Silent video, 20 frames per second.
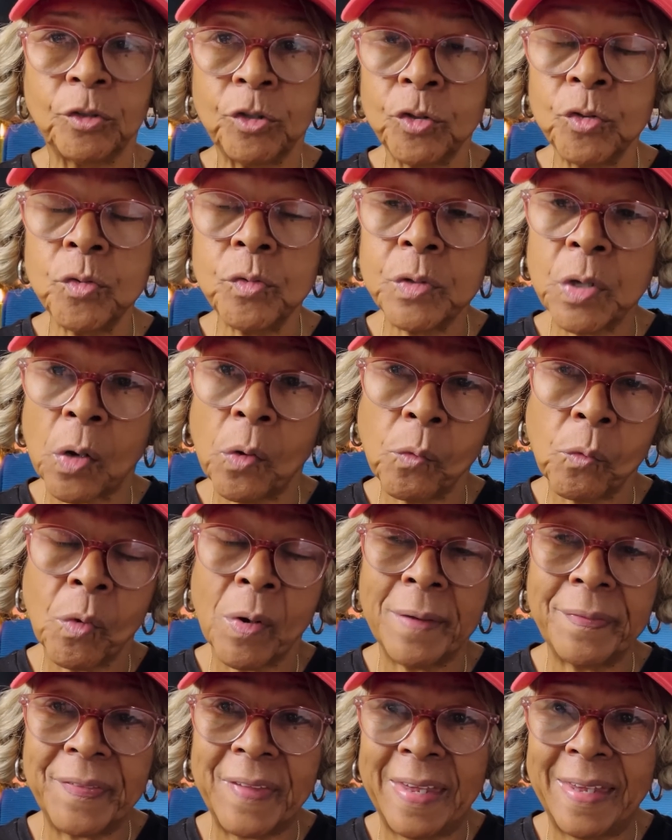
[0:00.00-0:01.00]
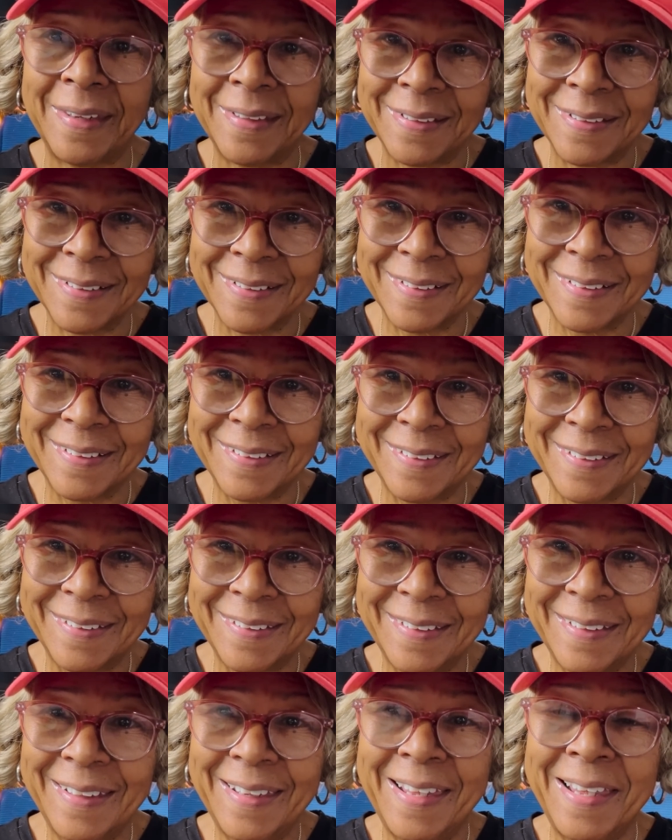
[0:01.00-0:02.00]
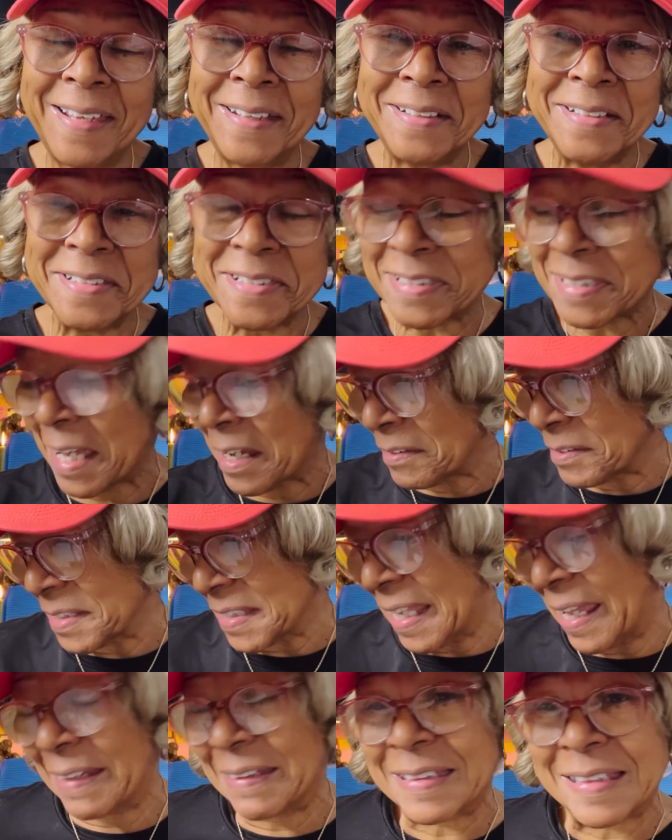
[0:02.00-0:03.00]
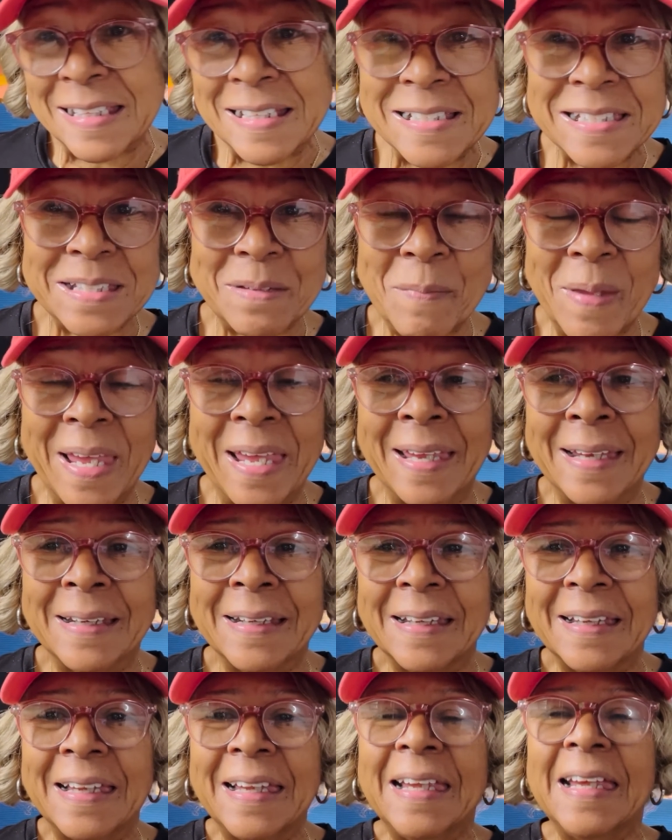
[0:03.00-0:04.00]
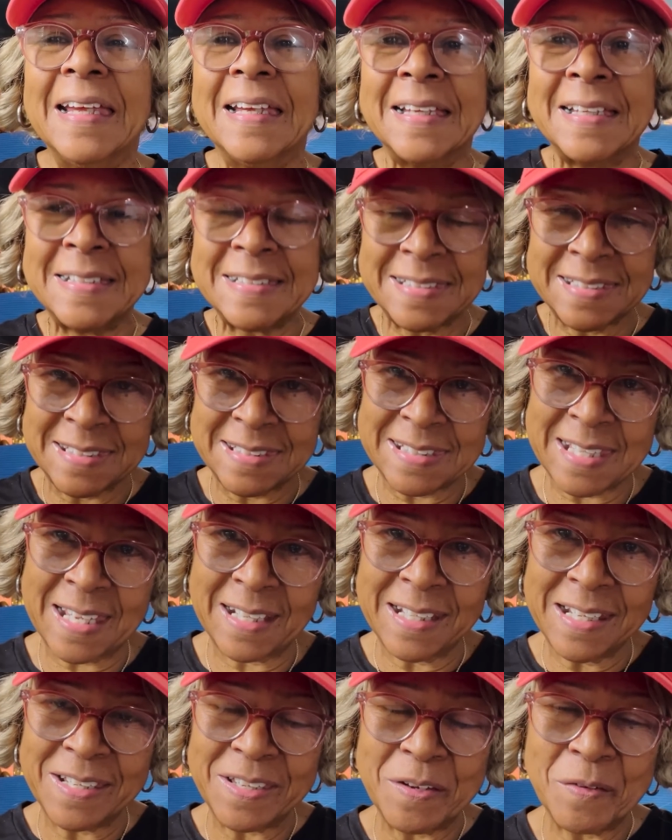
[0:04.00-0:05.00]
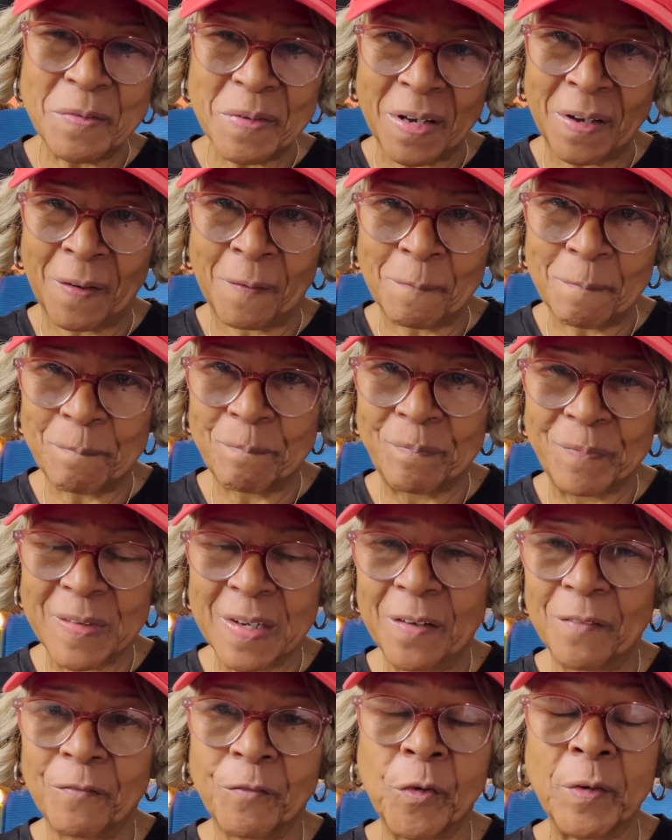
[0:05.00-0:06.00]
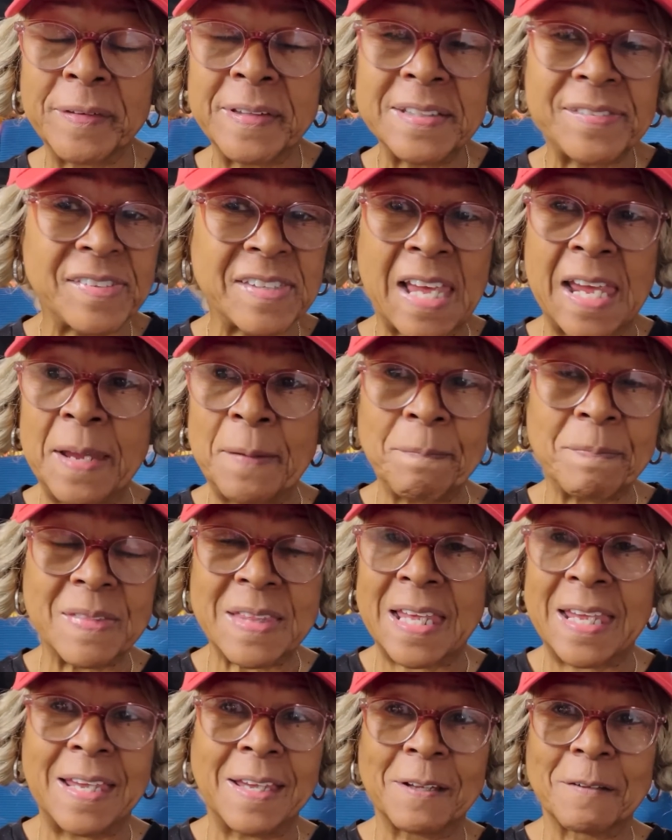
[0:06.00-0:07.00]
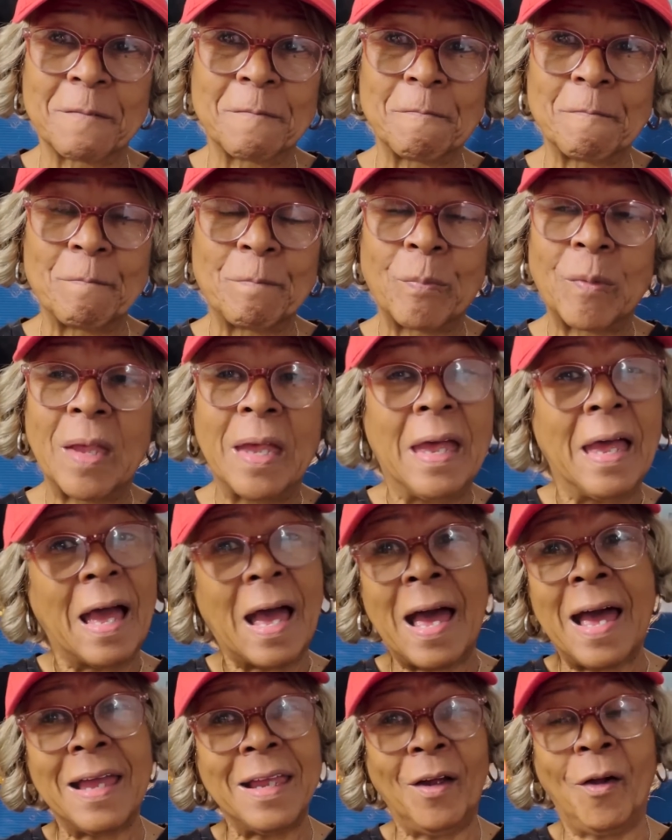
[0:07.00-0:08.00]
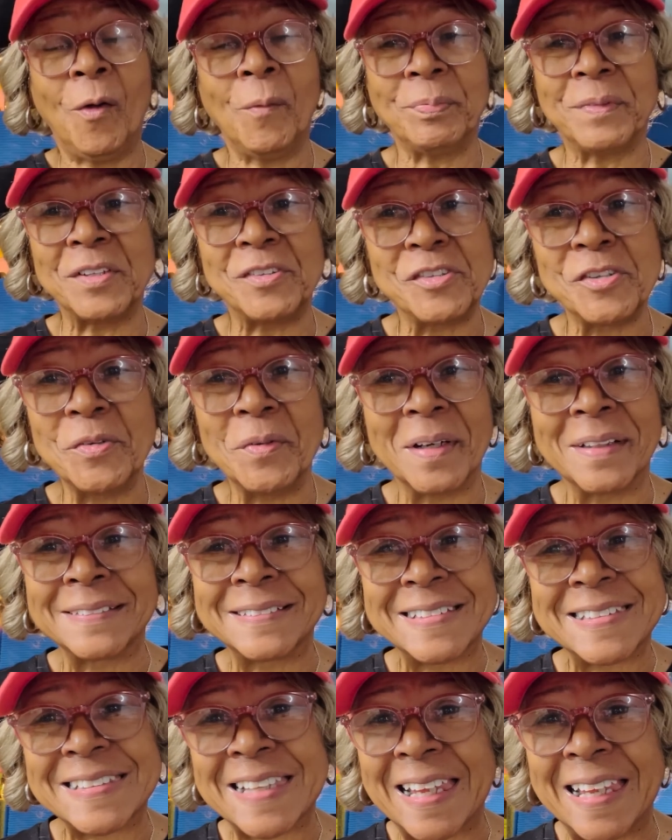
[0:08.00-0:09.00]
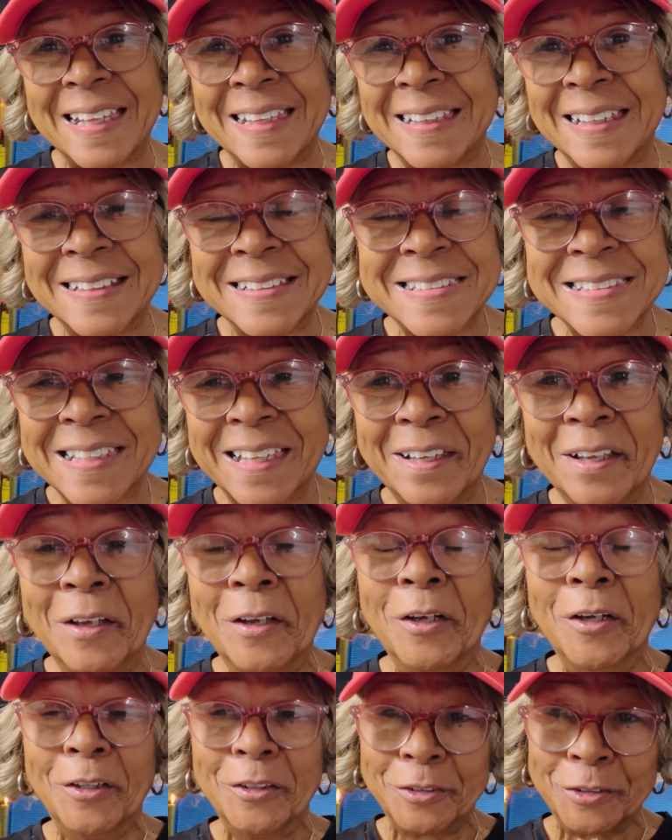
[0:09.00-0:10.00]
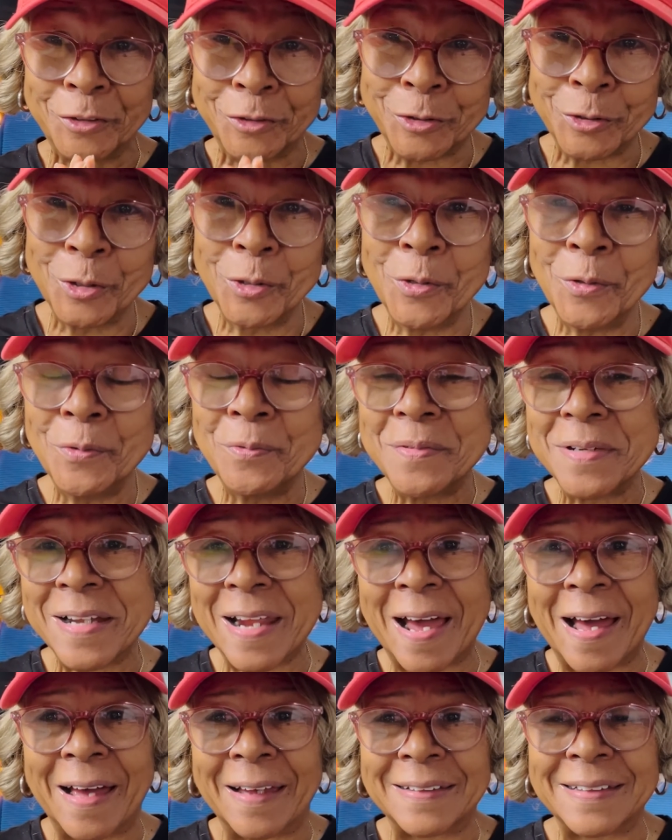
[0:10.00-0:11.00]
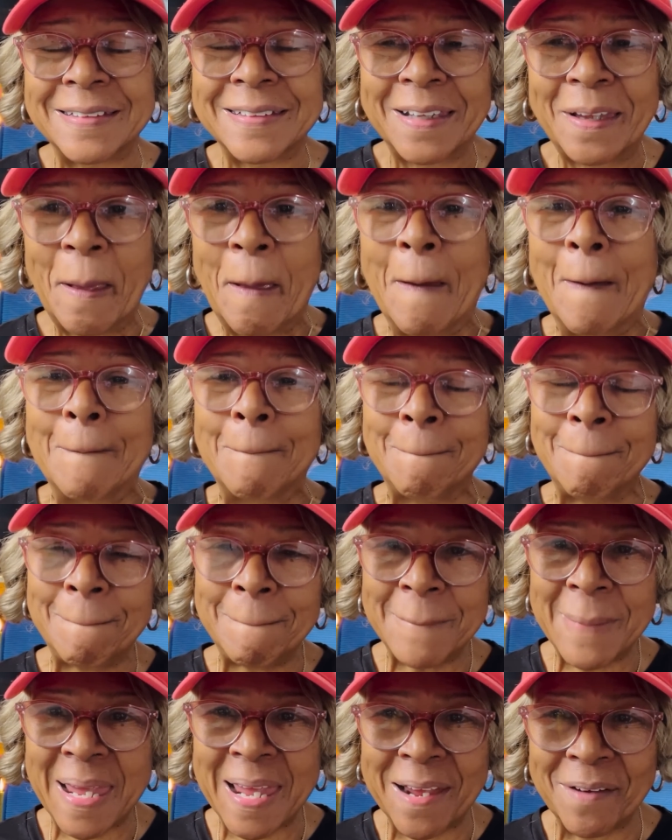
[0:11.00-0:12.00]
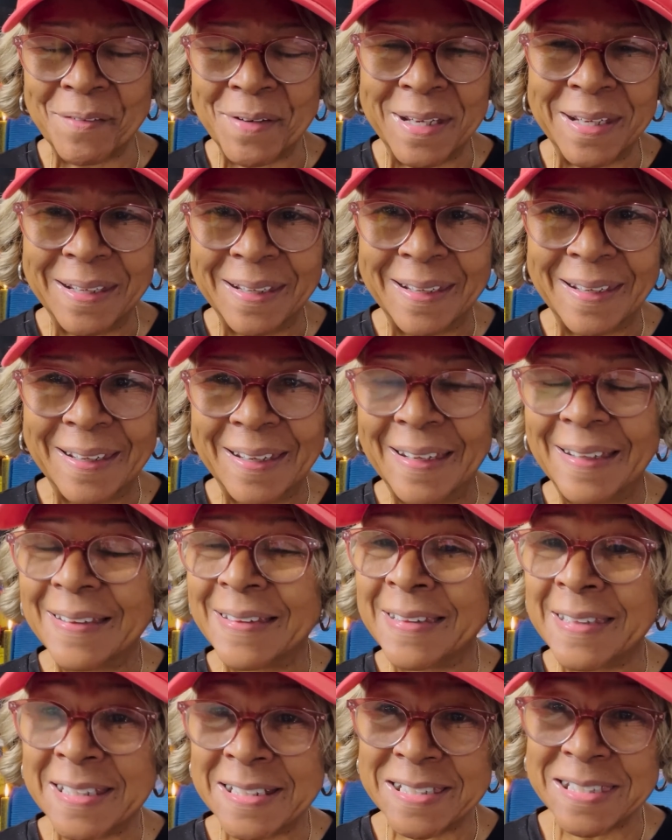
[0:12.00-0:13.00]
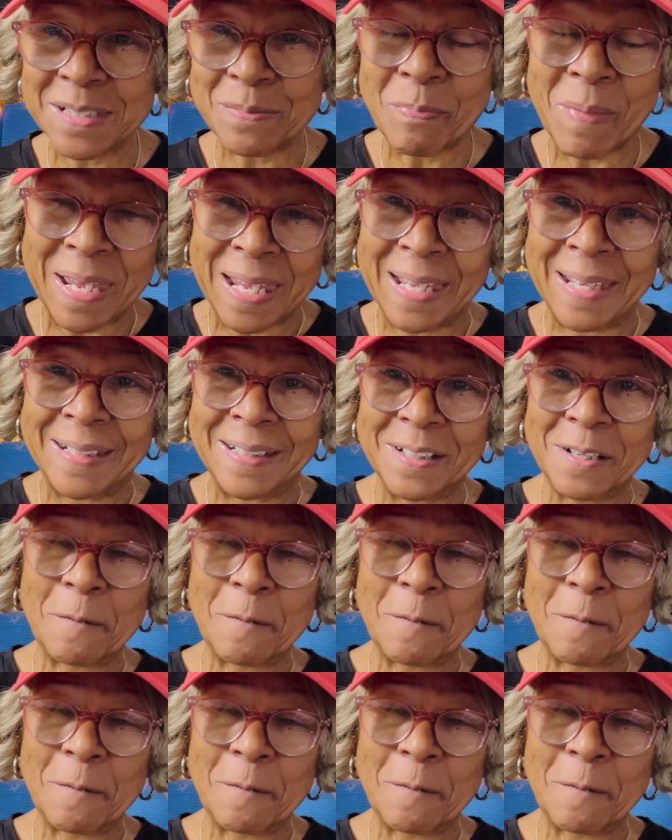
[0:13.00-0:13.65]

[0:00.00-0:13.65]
You don't want that. And it sounds like this man is setting you up for the same thing. I hope that you understand this. Do not marry this man.